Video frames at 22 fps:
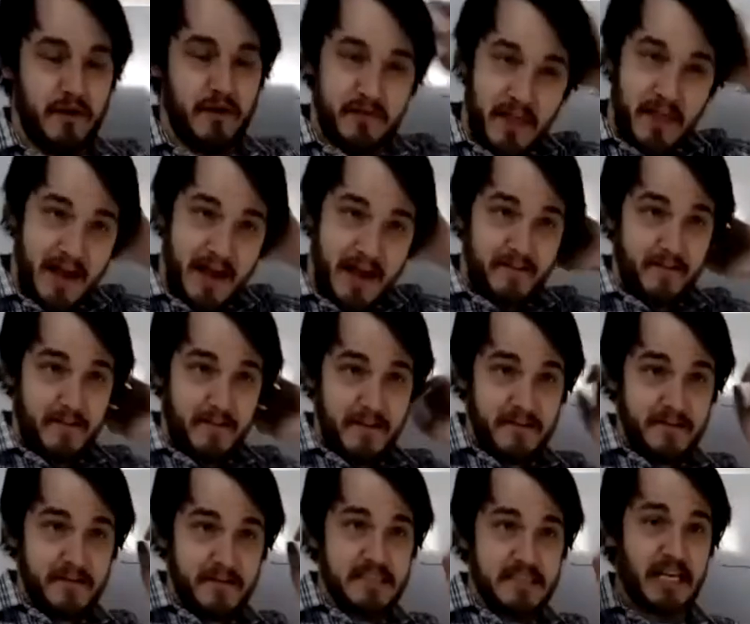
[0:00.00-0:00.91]
with like
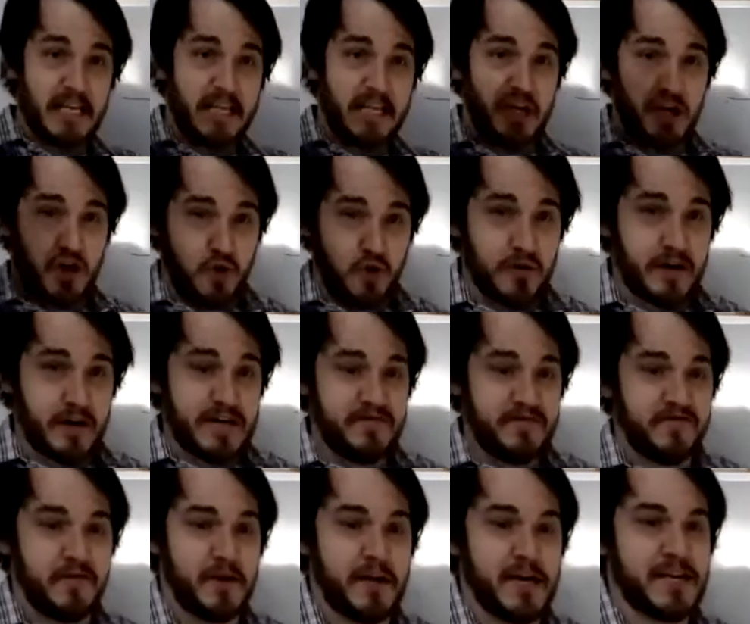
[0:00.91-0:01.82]
security
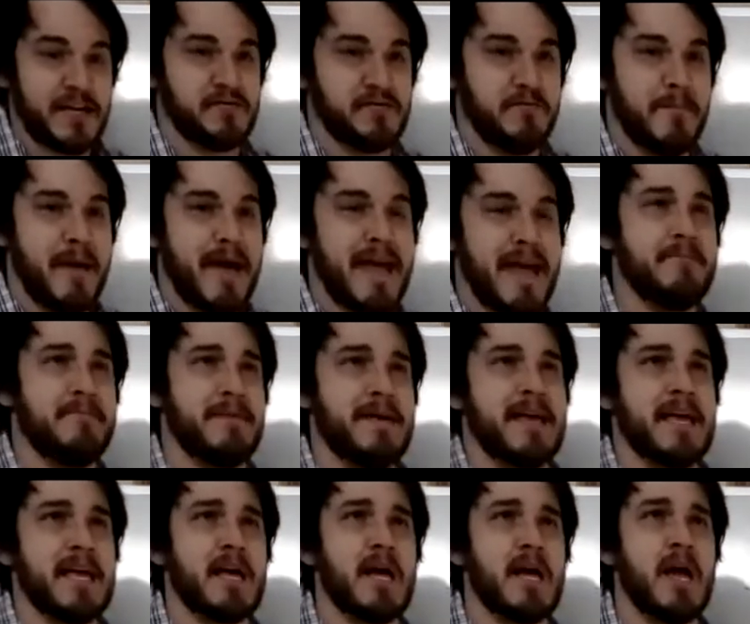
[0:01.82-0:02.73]
footage,
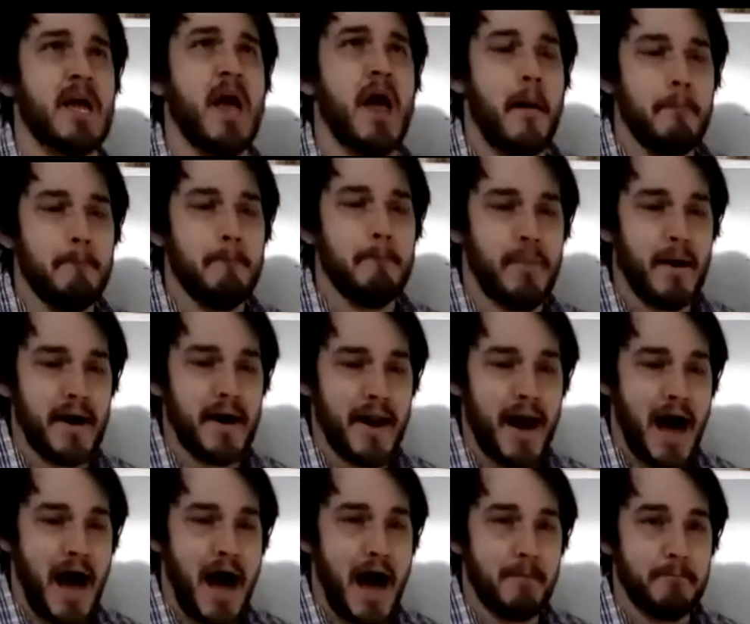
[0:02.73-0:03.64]
maybe. But
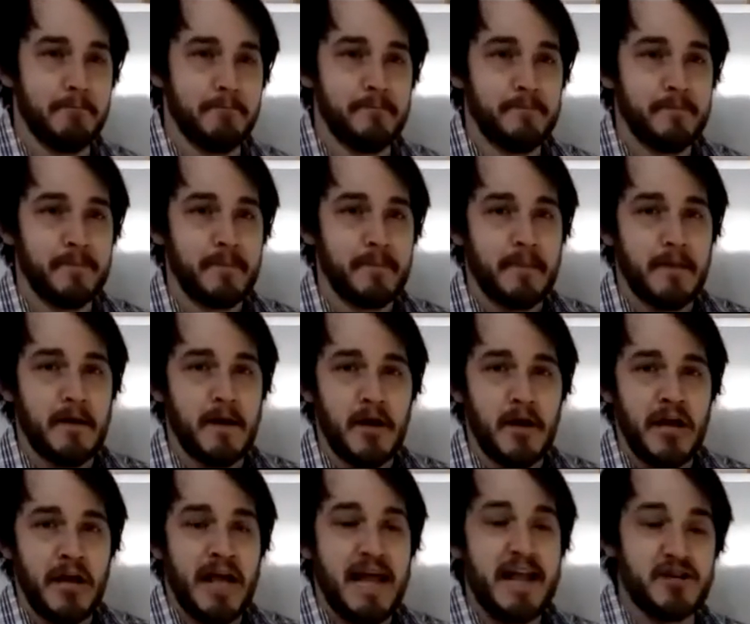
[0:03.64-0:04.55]

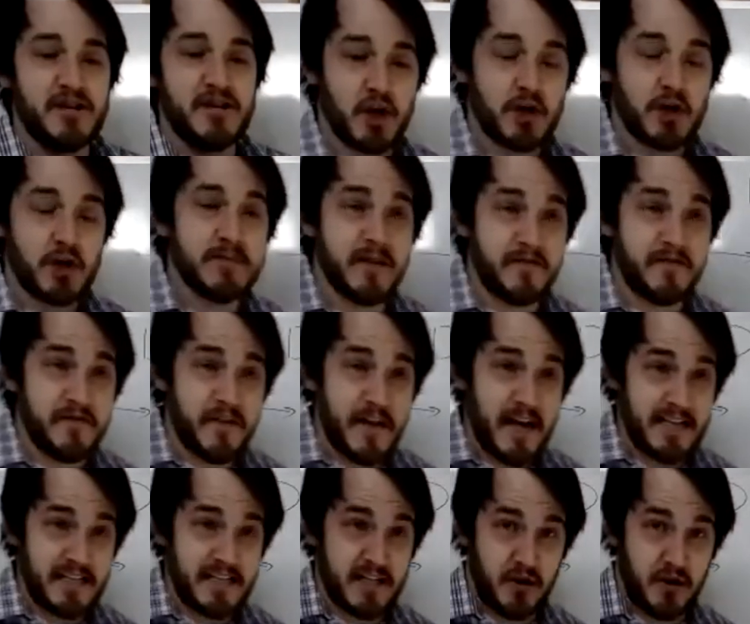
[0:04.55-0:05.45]
in terms of
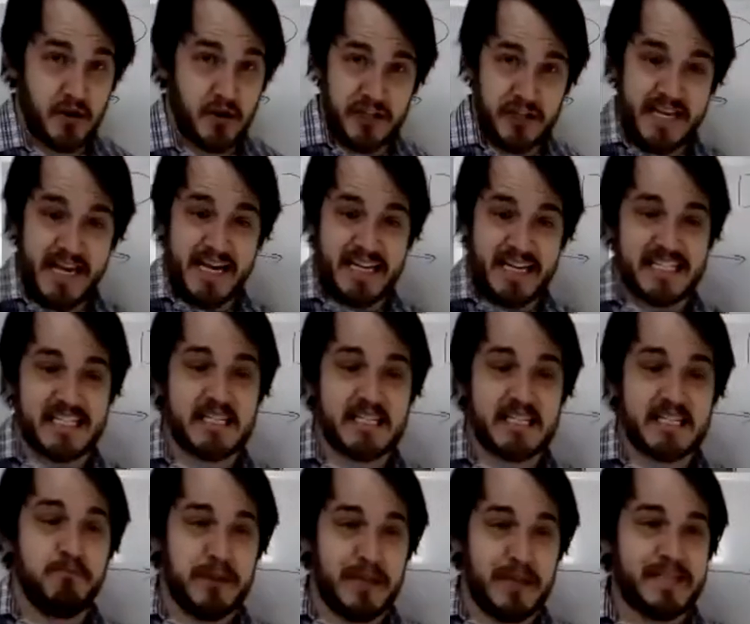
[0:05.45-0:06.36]
things that are just
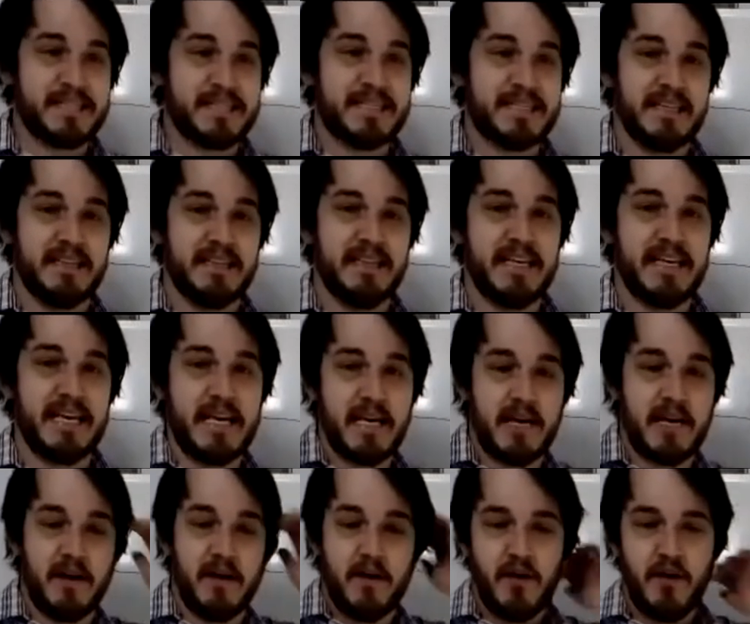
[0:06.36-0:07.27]

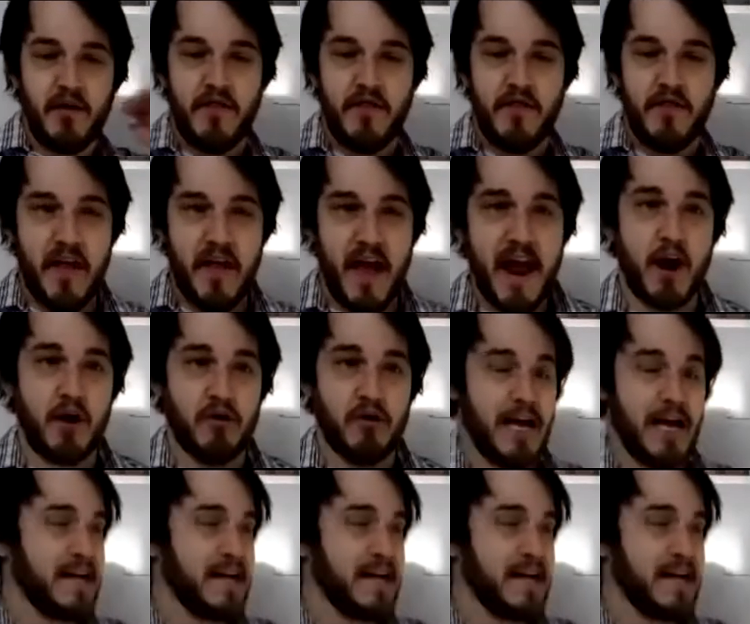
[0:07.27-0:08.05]
explicitly there,